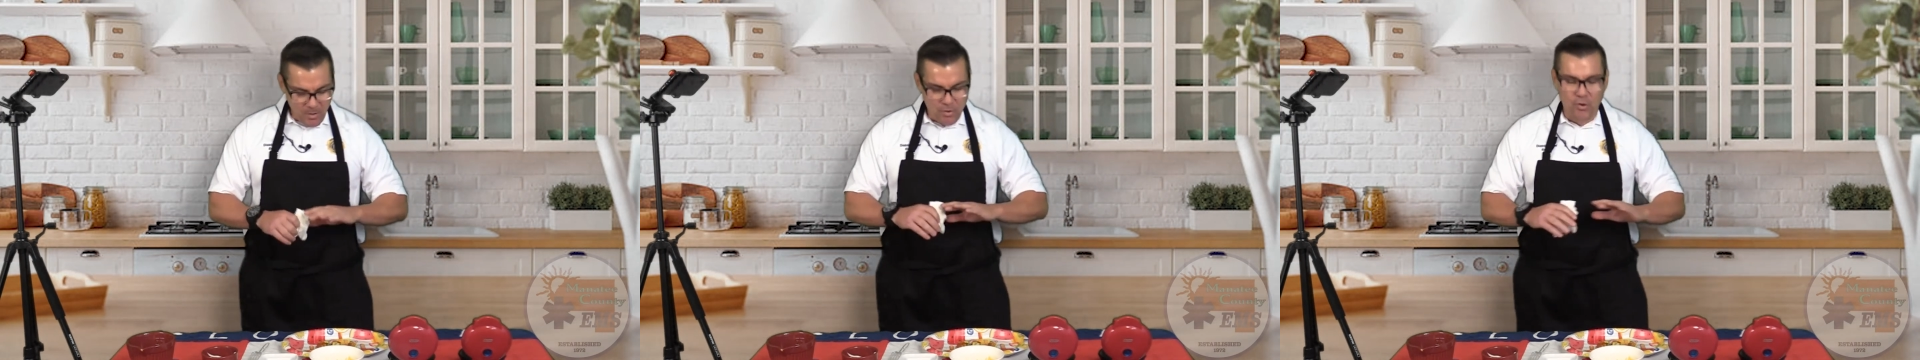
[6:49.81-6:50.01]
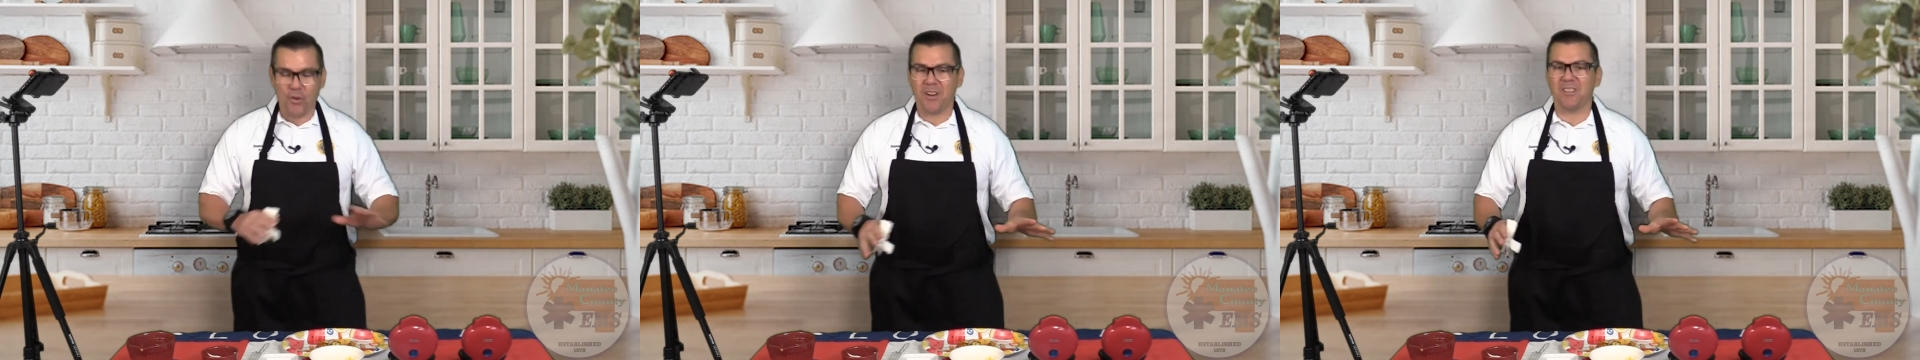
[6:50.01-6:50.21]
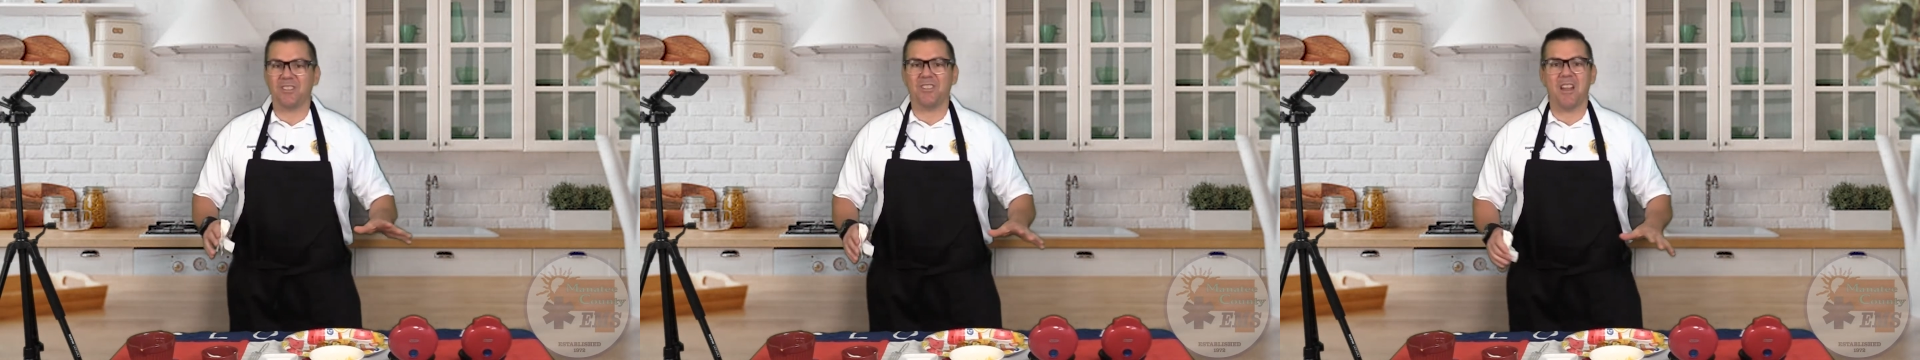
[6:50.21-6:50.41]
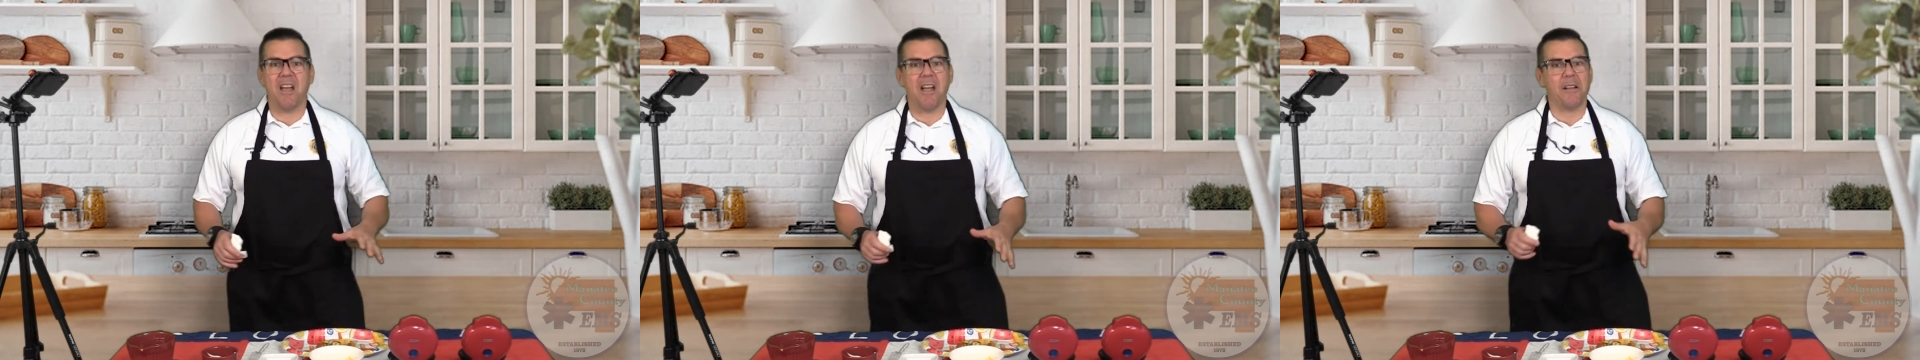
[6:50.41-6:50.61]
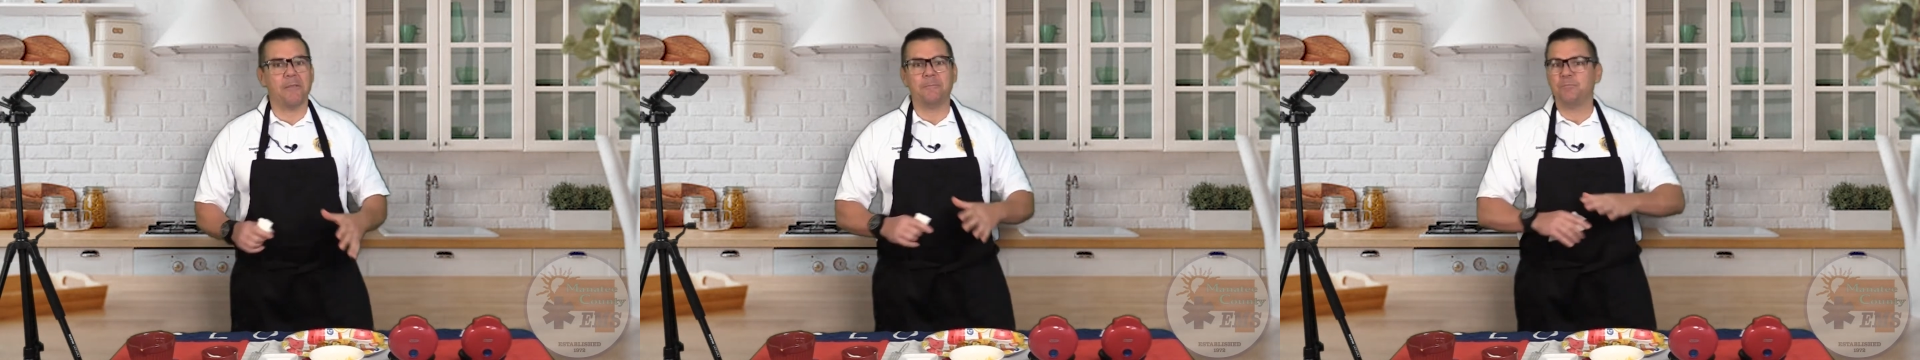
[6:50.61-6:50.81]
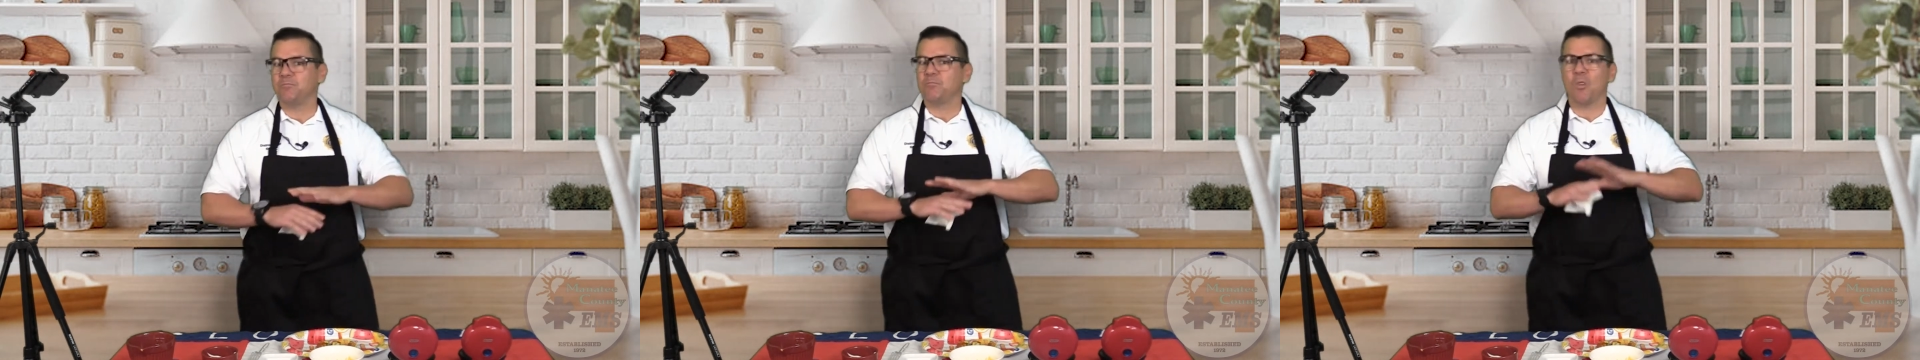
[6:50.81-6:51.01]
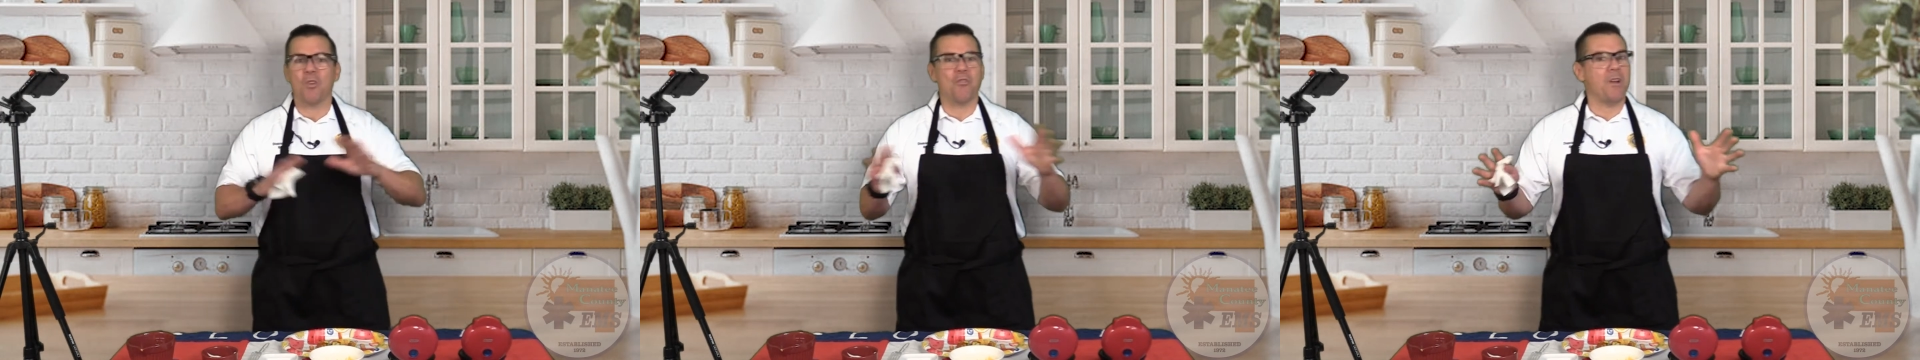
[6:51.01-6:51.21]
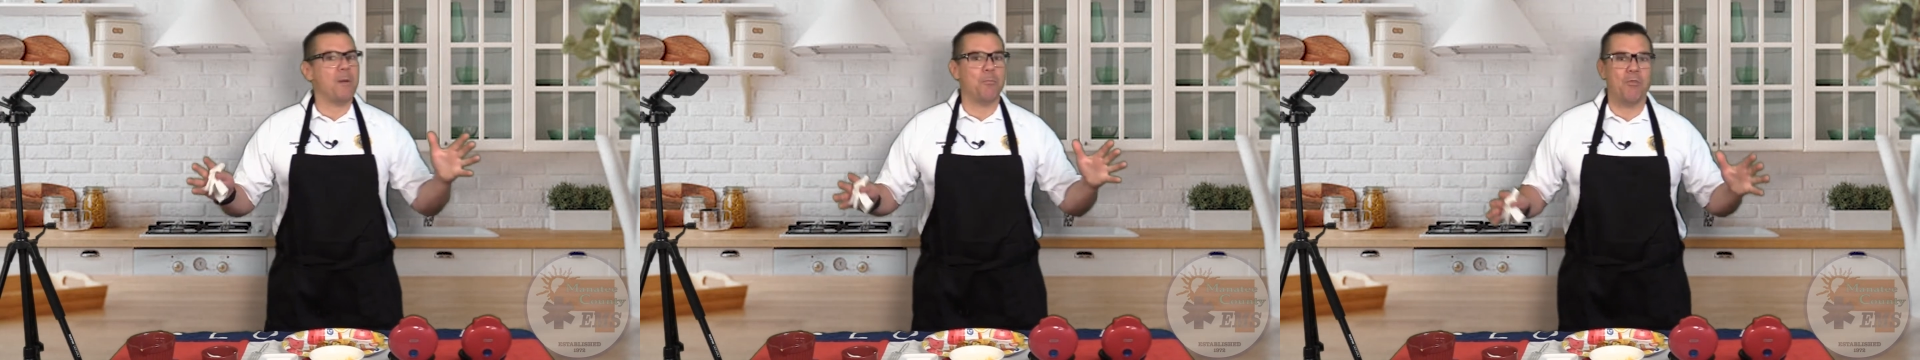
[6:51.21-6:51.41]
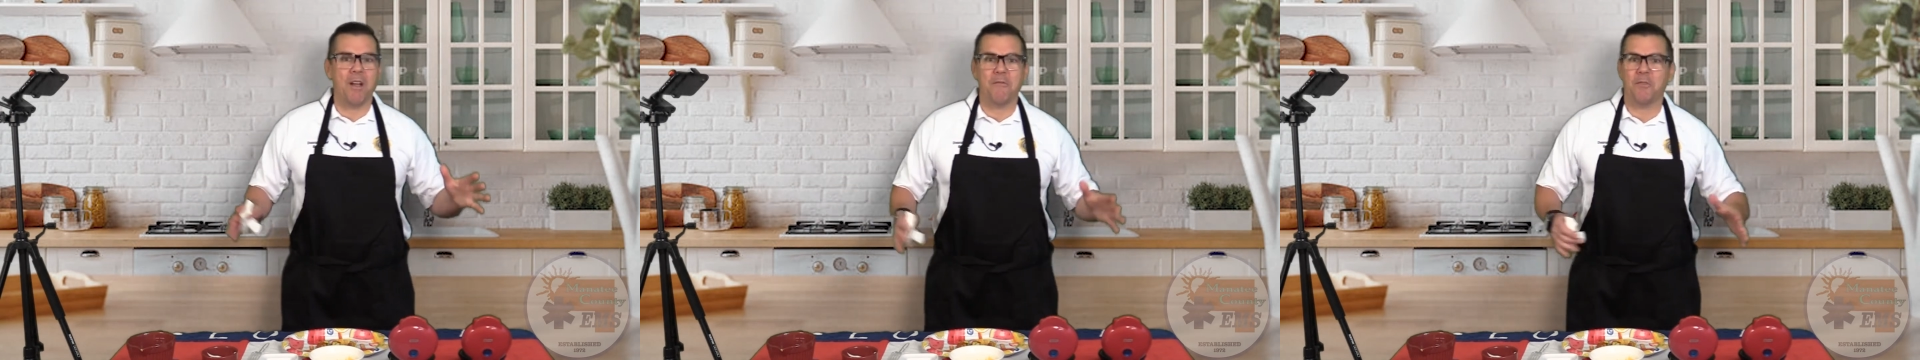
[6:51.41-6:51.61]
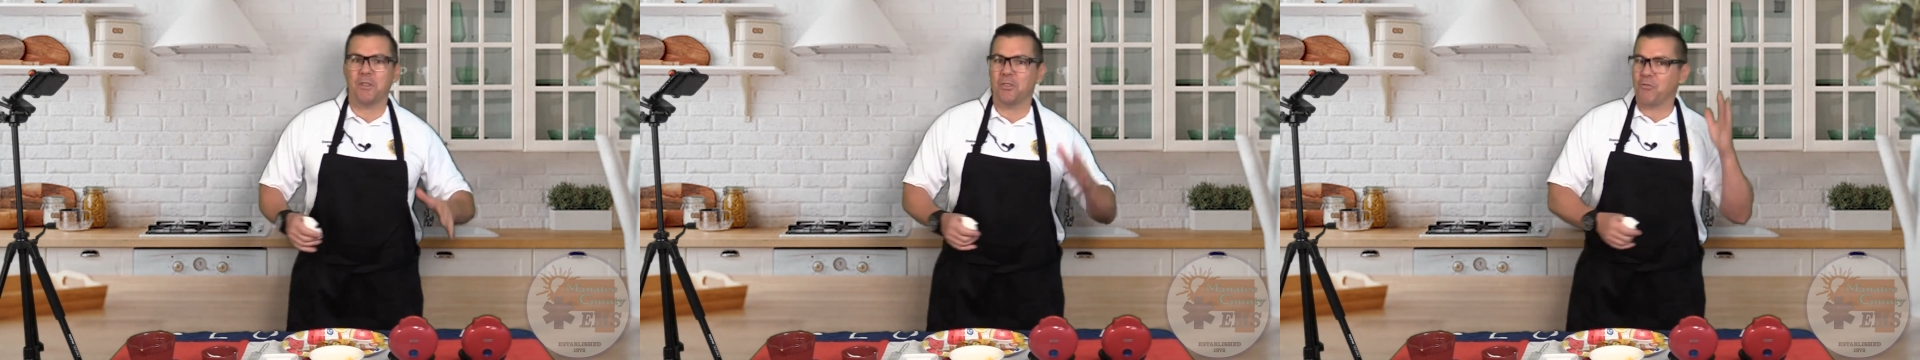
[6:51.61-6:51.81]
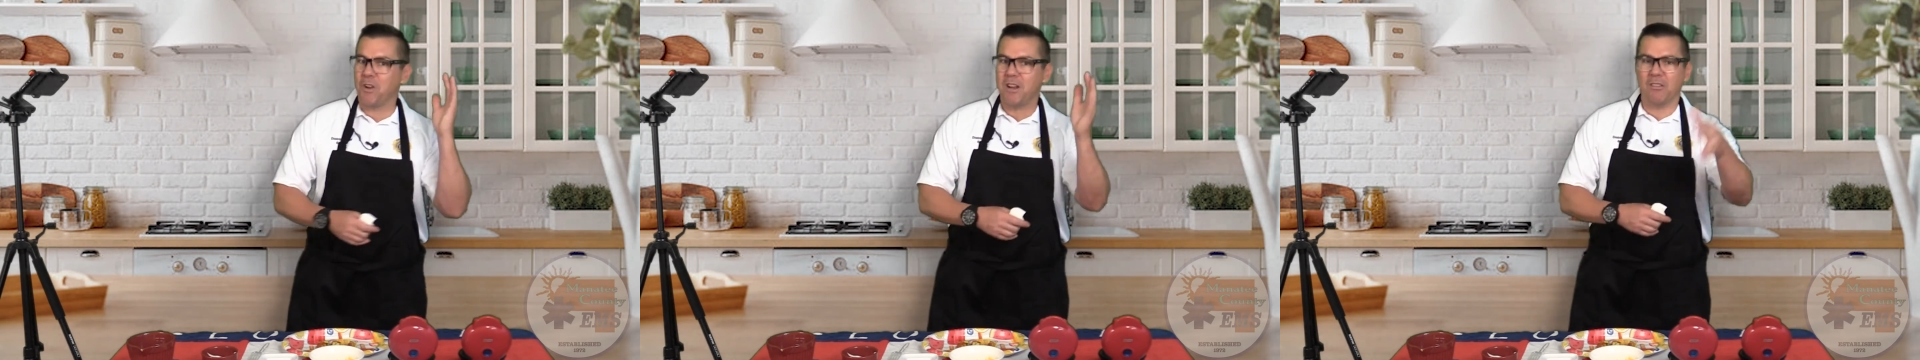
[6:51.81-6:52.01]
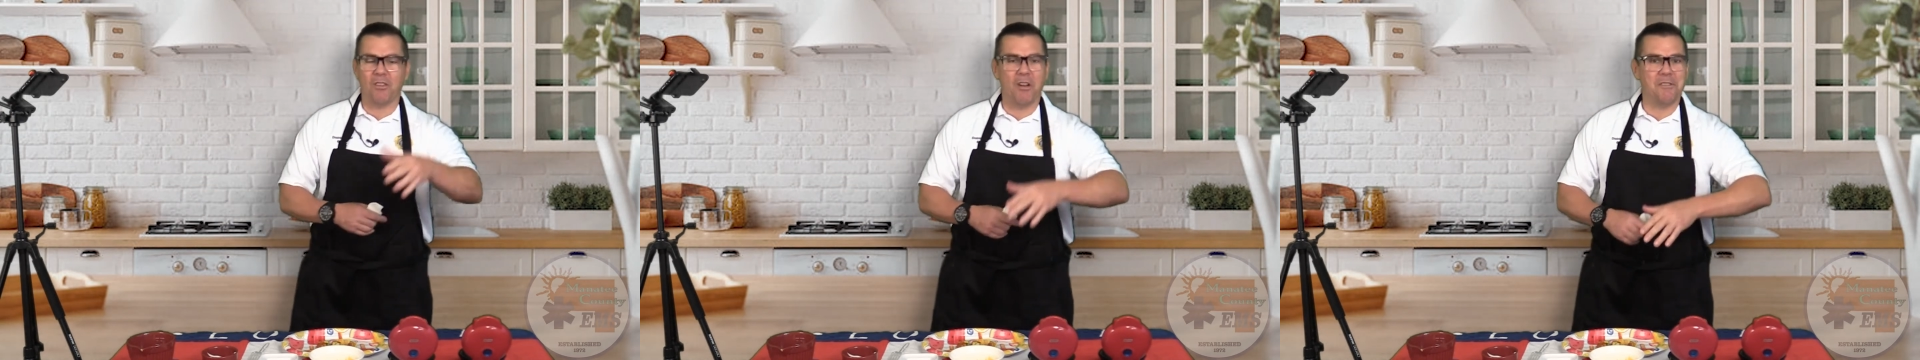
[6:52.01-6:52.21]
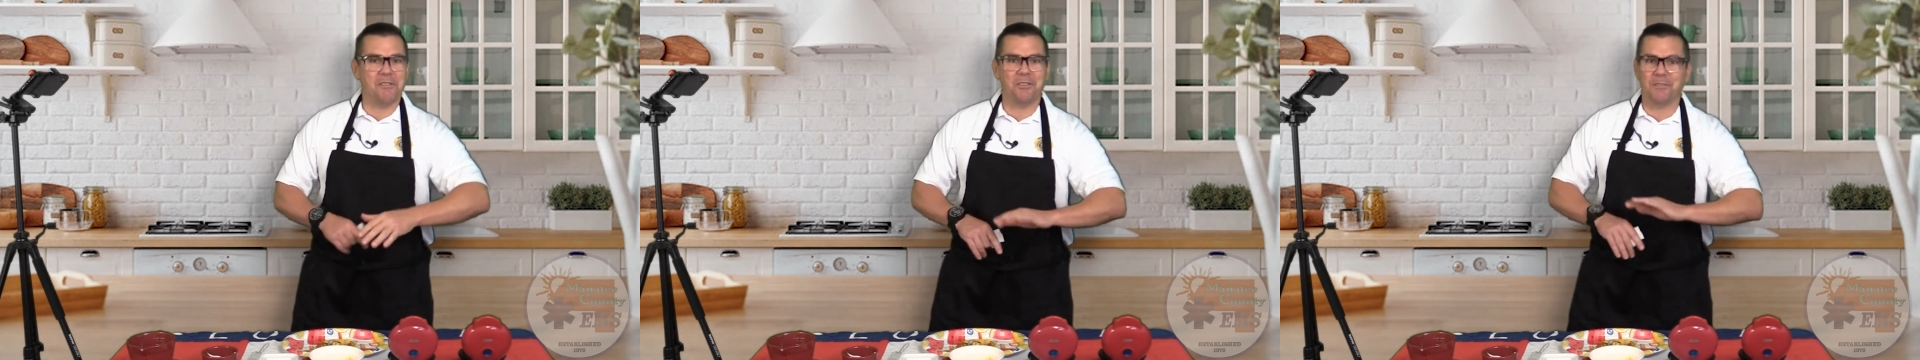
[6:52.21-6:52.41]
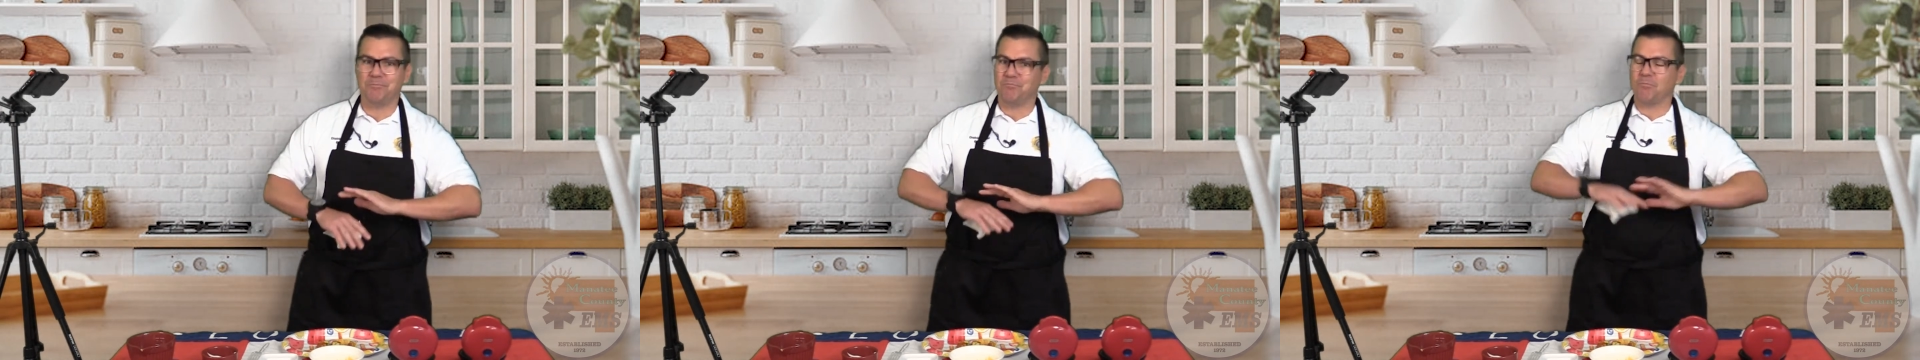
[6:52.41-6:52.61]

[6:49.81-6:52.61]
Great snack, great breakfast, great lunch.